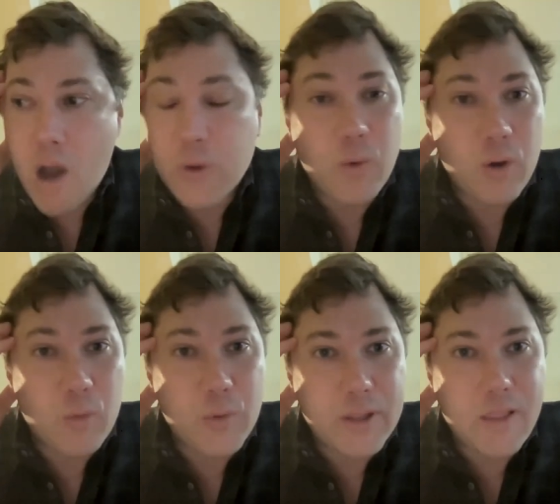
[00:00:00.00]
uh, we
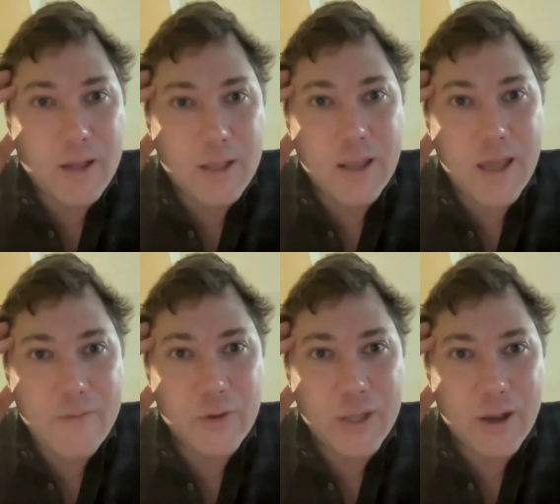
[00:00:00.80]
were really lucky to
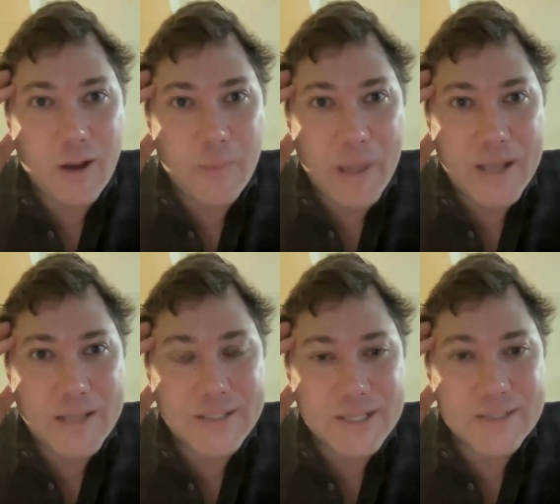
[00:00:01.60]
have you here on the
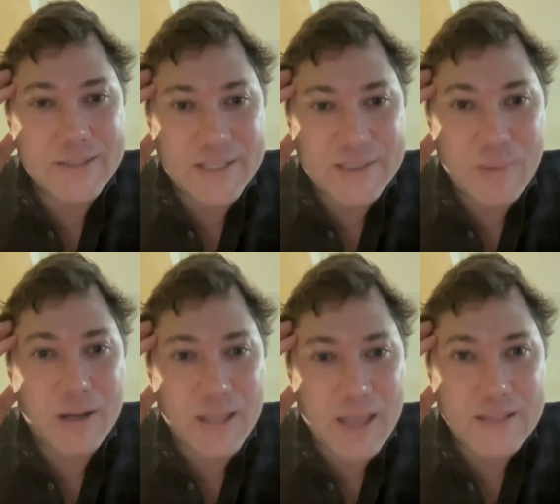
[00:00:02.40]
ManageEngine Insights
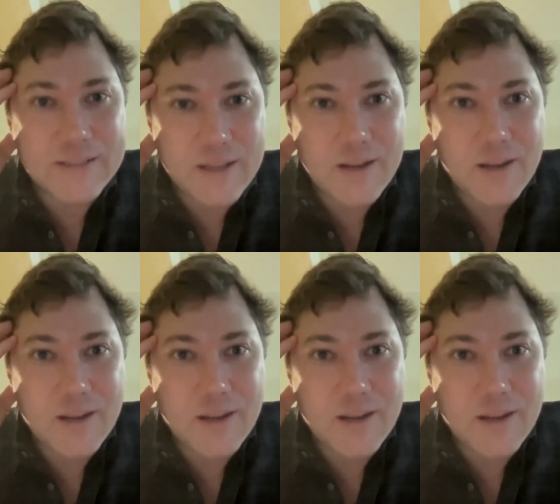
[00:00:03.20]
podcast.